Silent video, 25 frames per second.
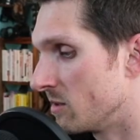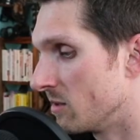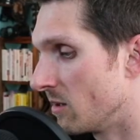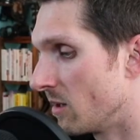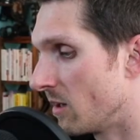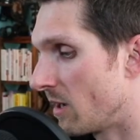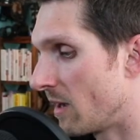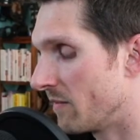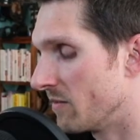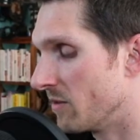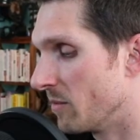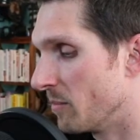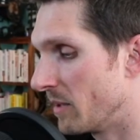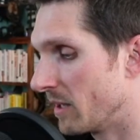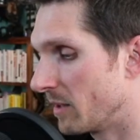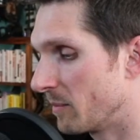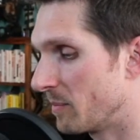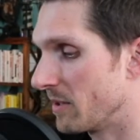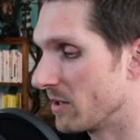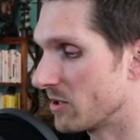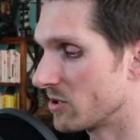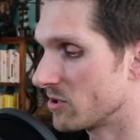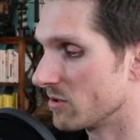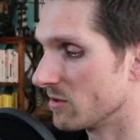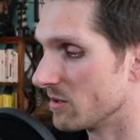You know, having the big
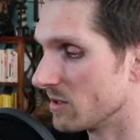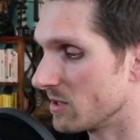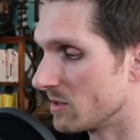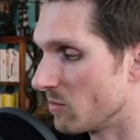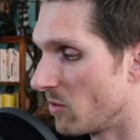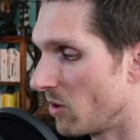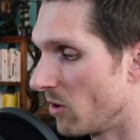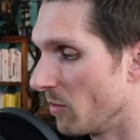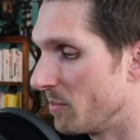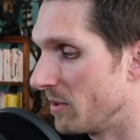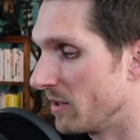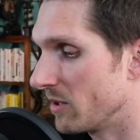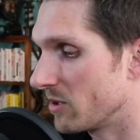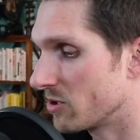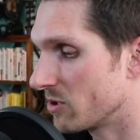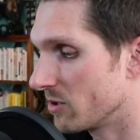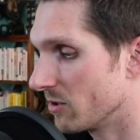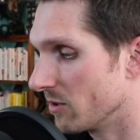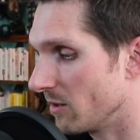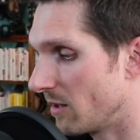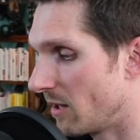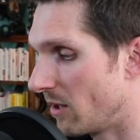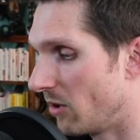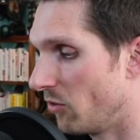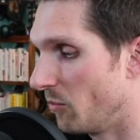picture, the small
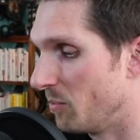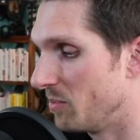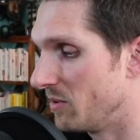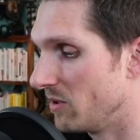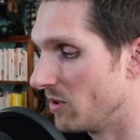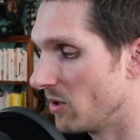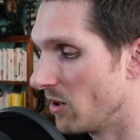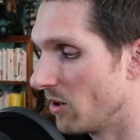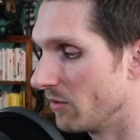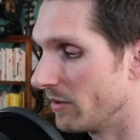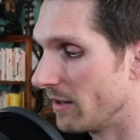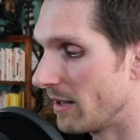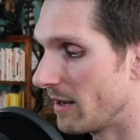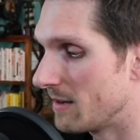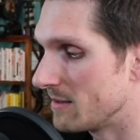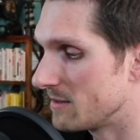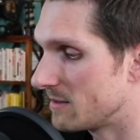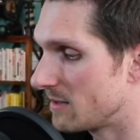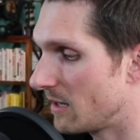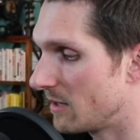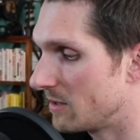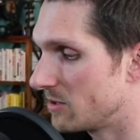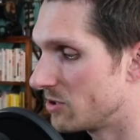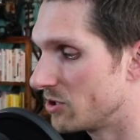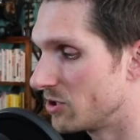picture, the LPO, the
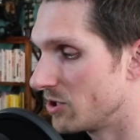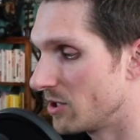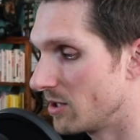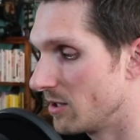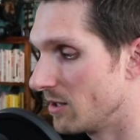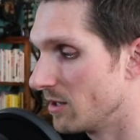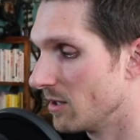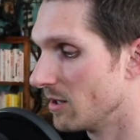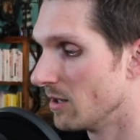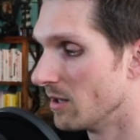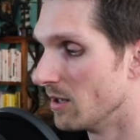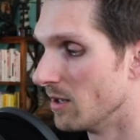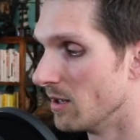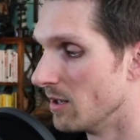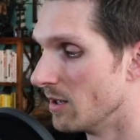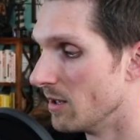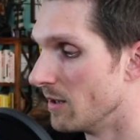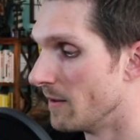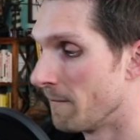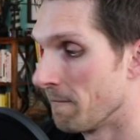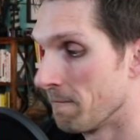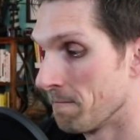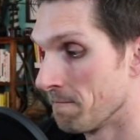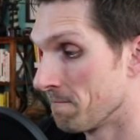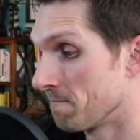SHG.
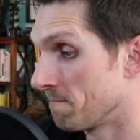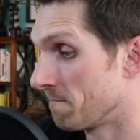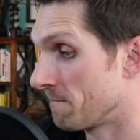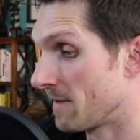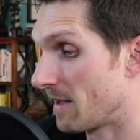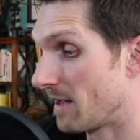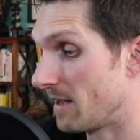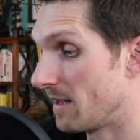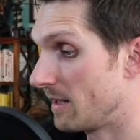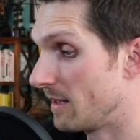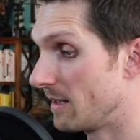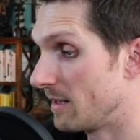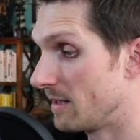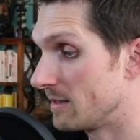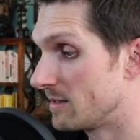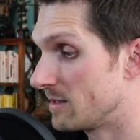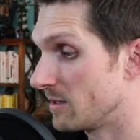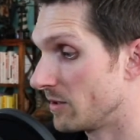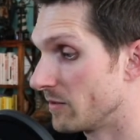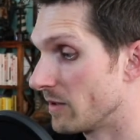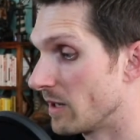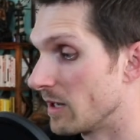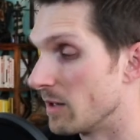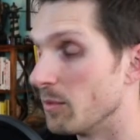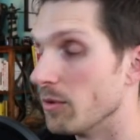It's
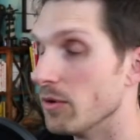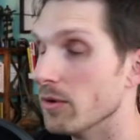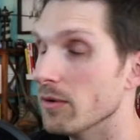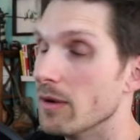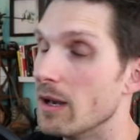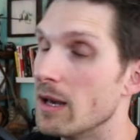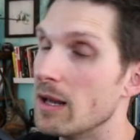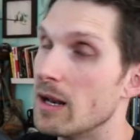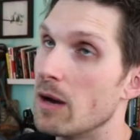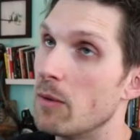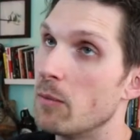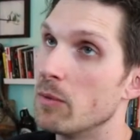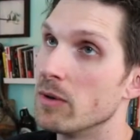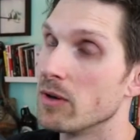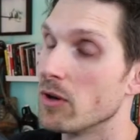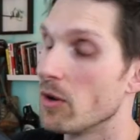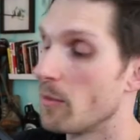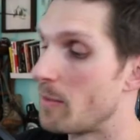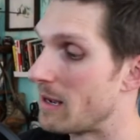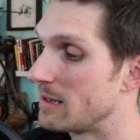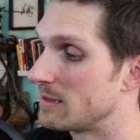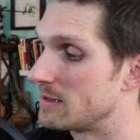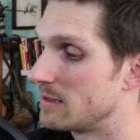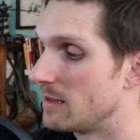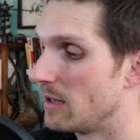incredible, and I want to go
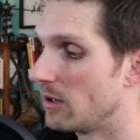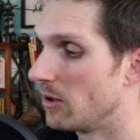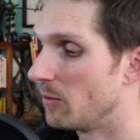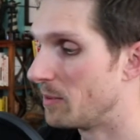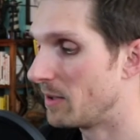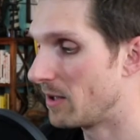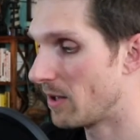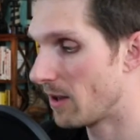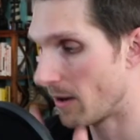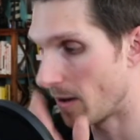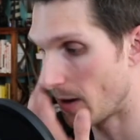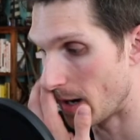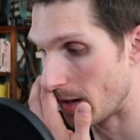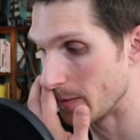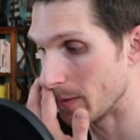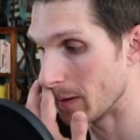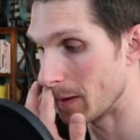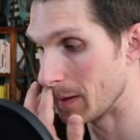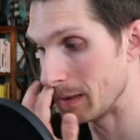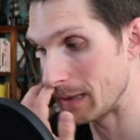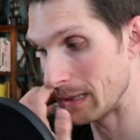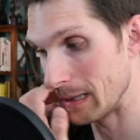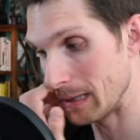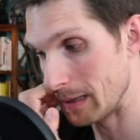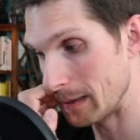back to the LPO. I
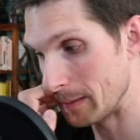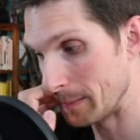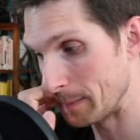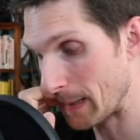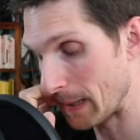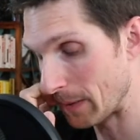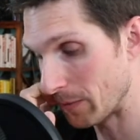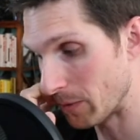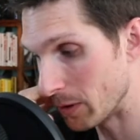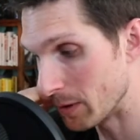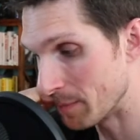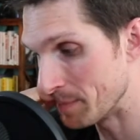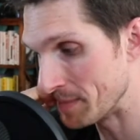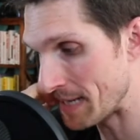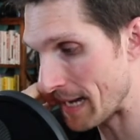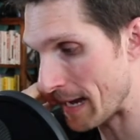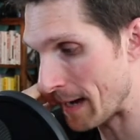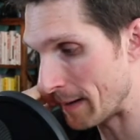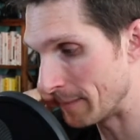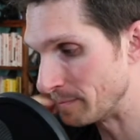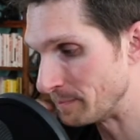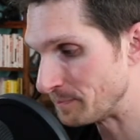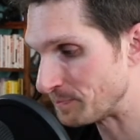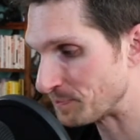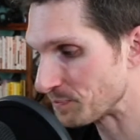wrote the I wrote them
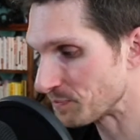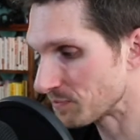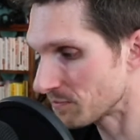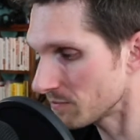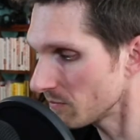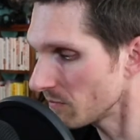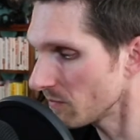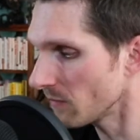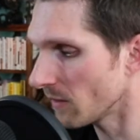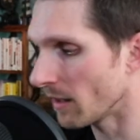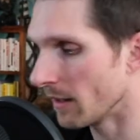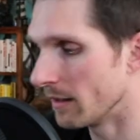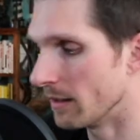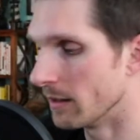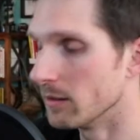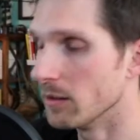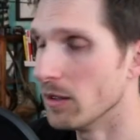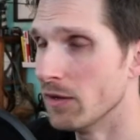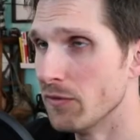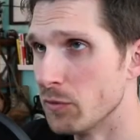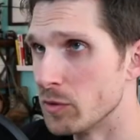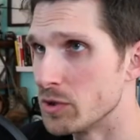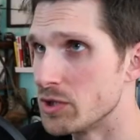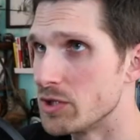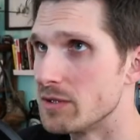down, and I
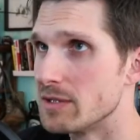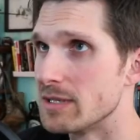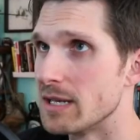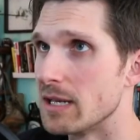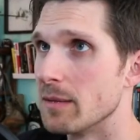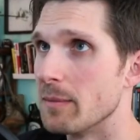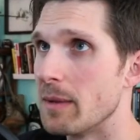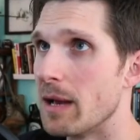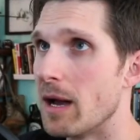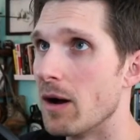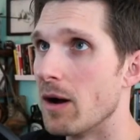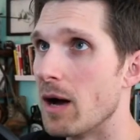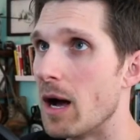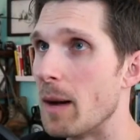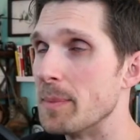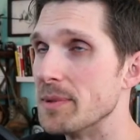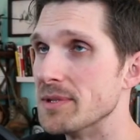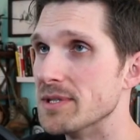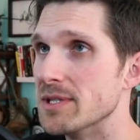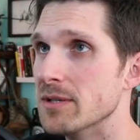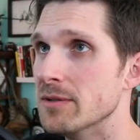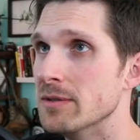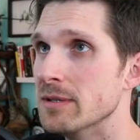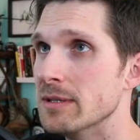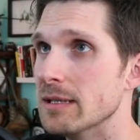love what you said about
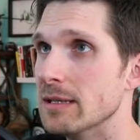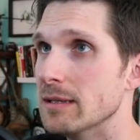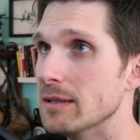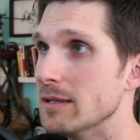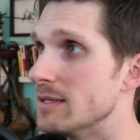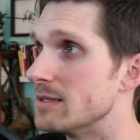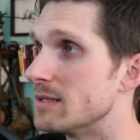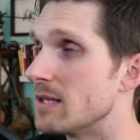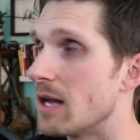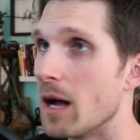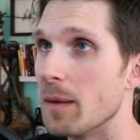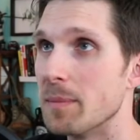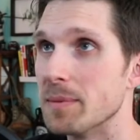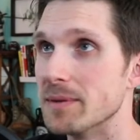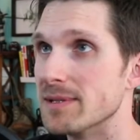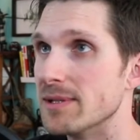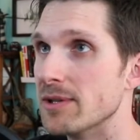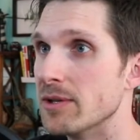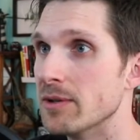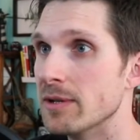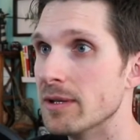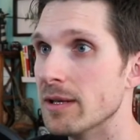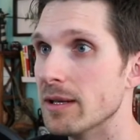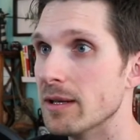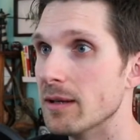opportunity leads to
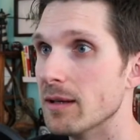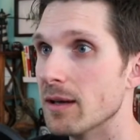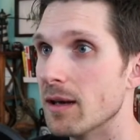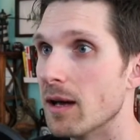opportunity.